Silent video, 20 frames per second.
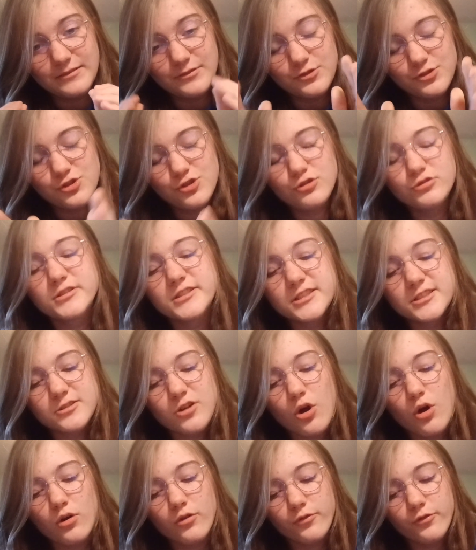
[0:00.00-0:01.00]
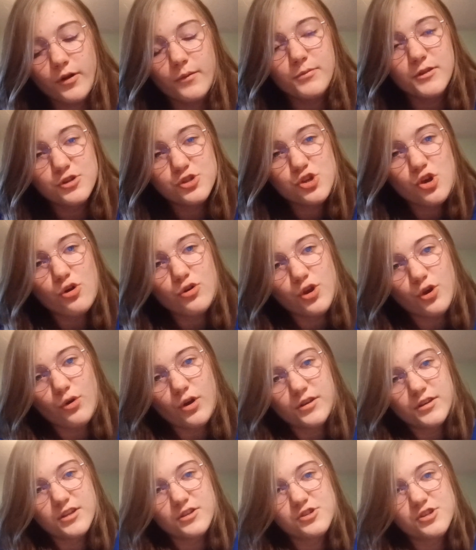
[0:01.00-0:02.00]
choose a song from the show you're
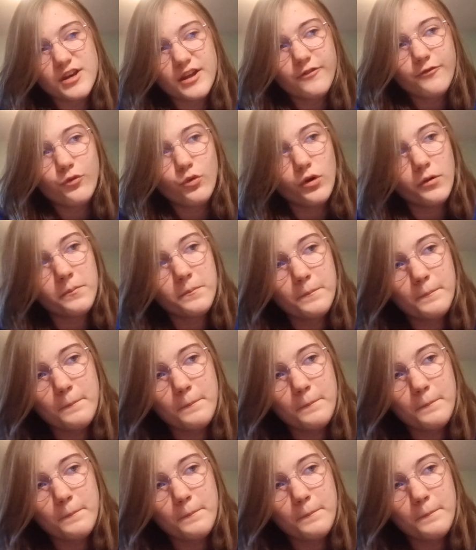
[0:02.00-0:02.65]
auditioning for.